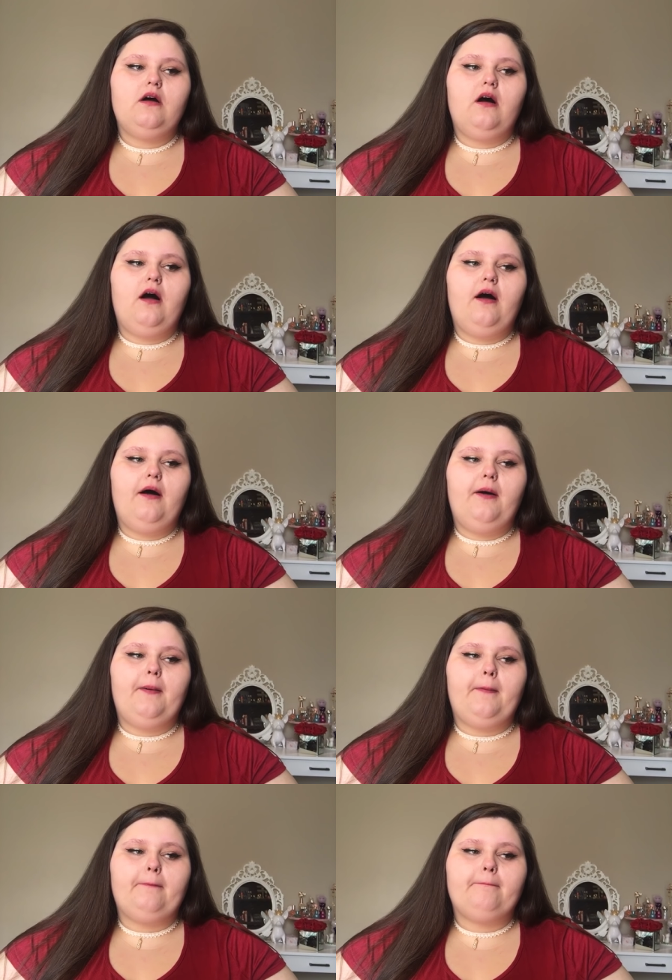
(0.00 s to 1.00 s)

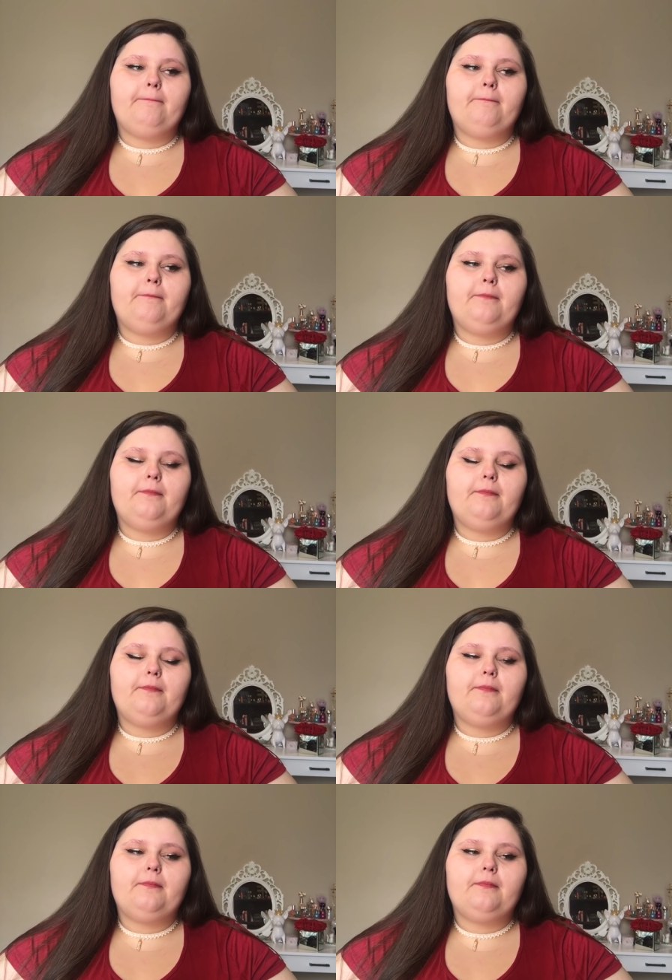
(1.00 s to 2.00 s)
um,
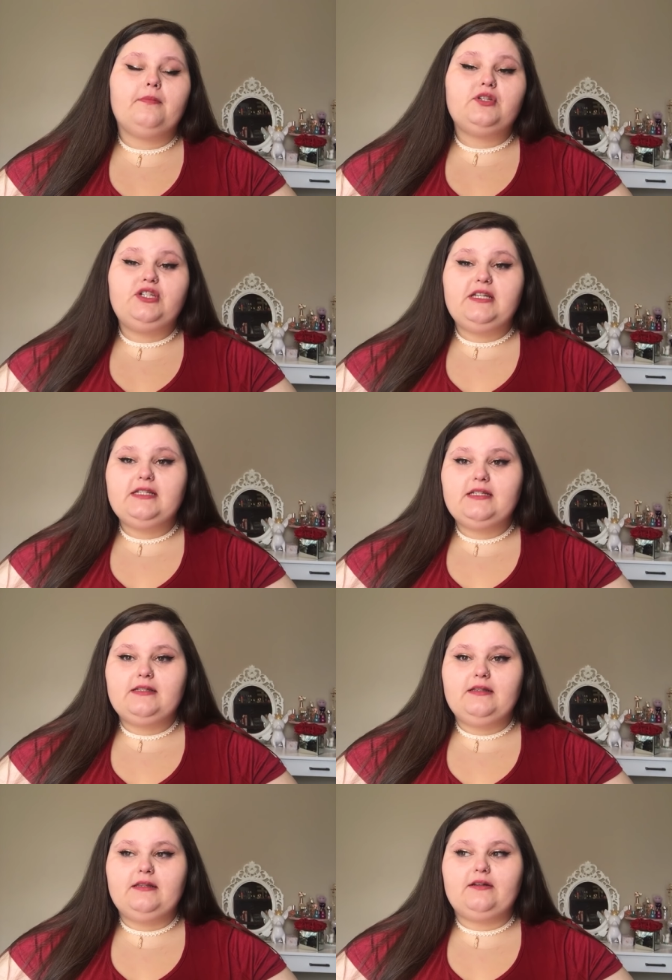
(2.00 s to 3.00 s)
she's
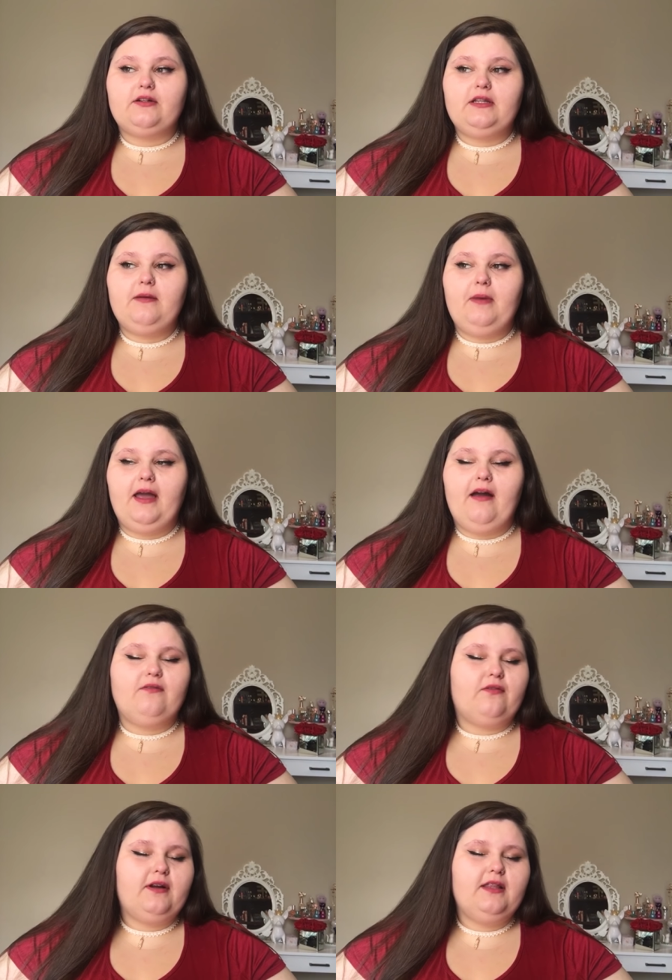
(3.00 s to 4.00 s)
literally my
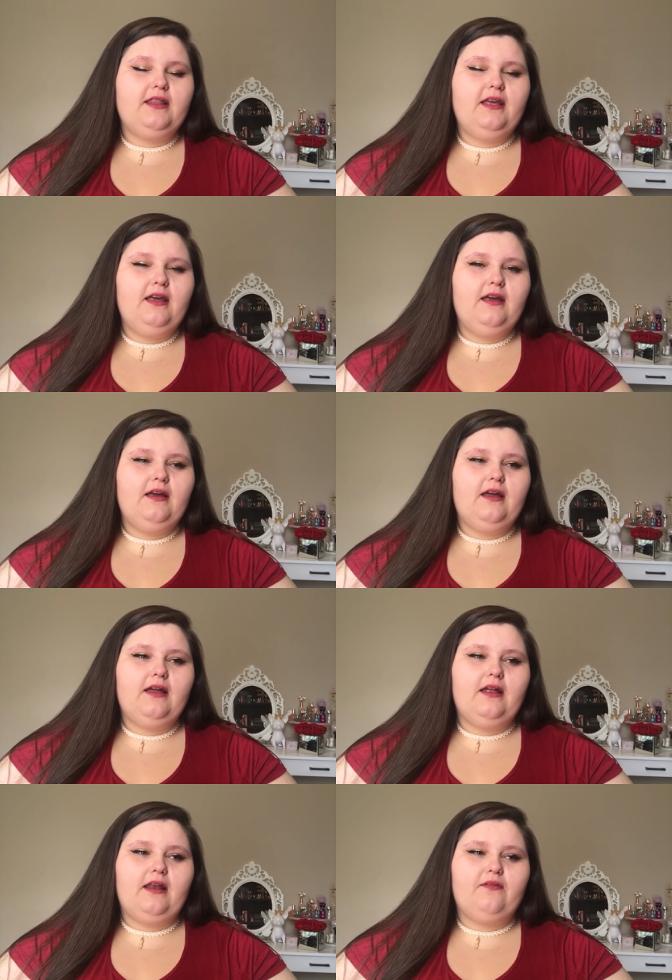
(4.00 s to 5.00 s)
everything,
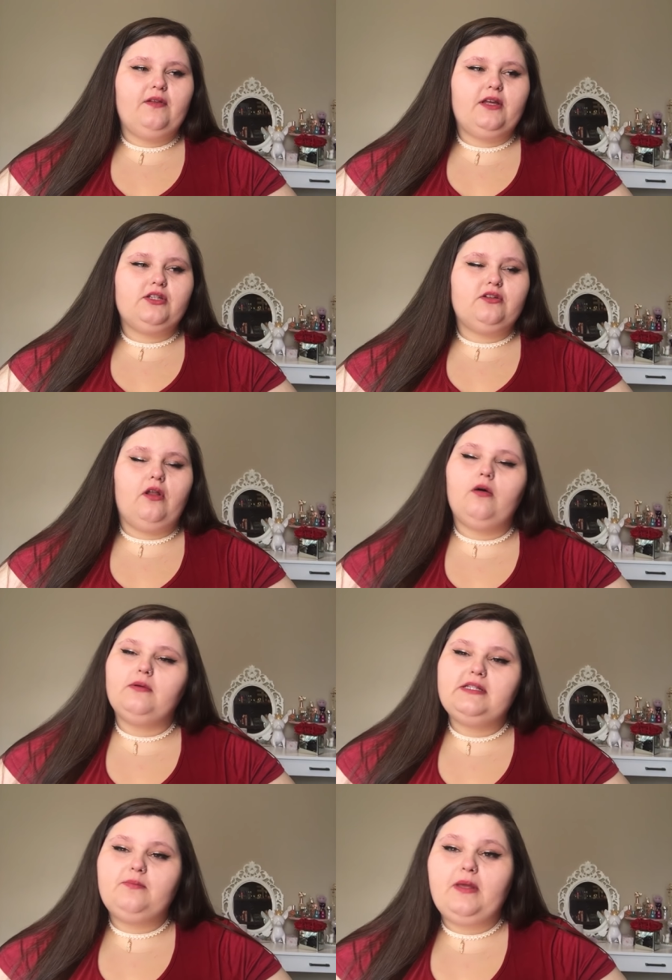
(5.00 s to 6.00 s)
and I feel like she'll
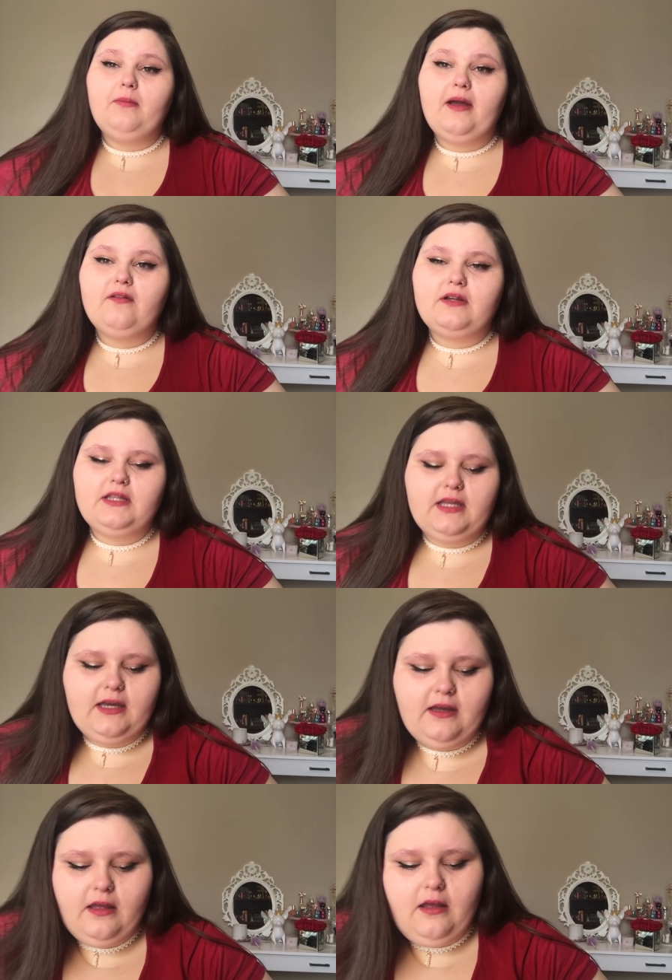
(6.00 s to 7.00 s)
always be my
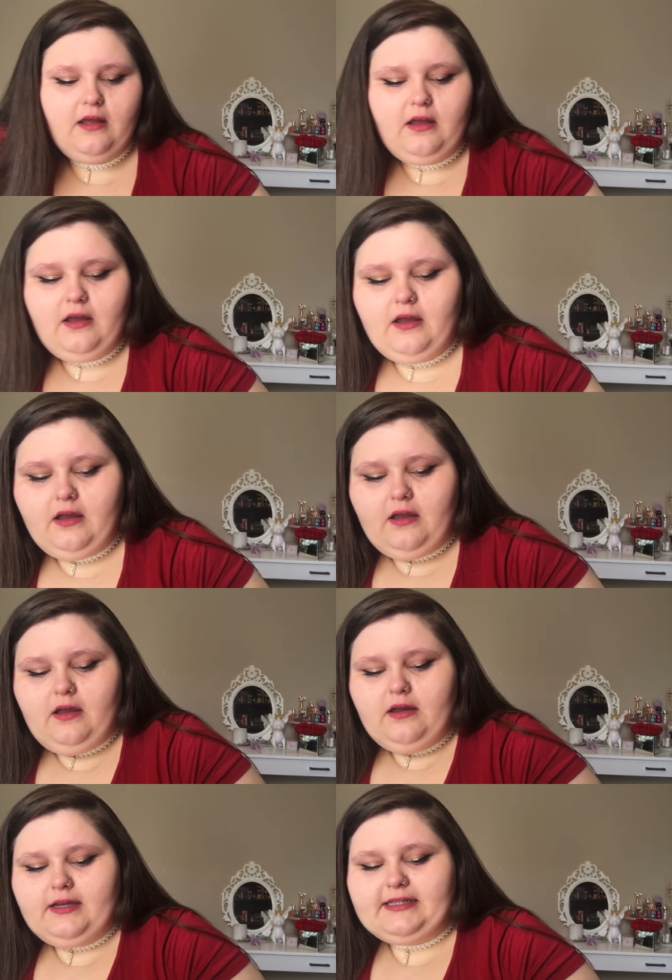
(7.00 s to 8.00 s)
everything.
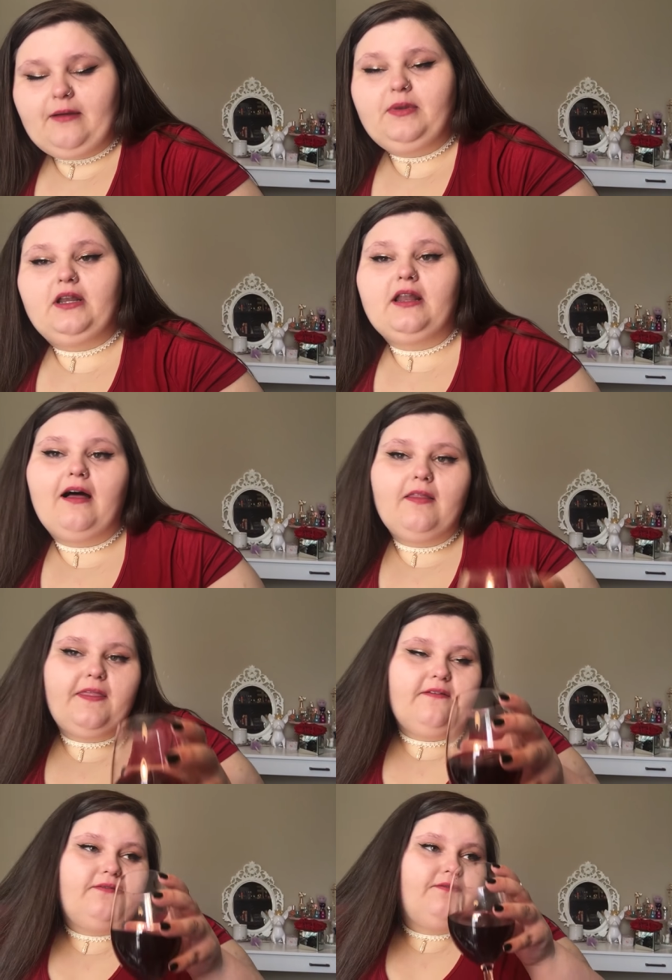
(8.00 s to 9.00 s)
Because I'm an
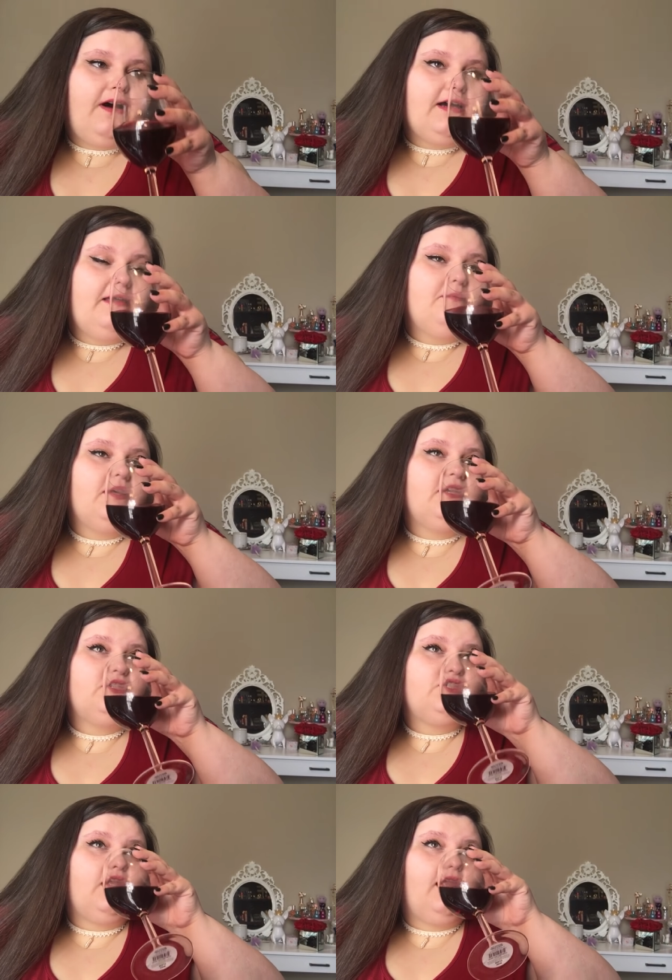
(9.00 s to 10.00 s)
unhealthy fucking
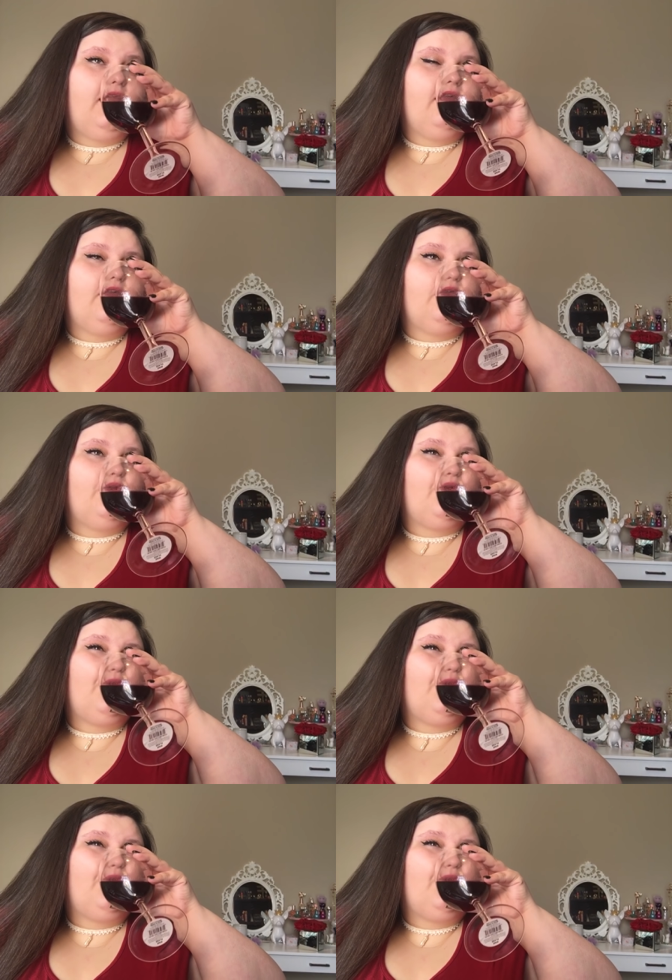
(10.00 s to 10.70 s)
bitch, and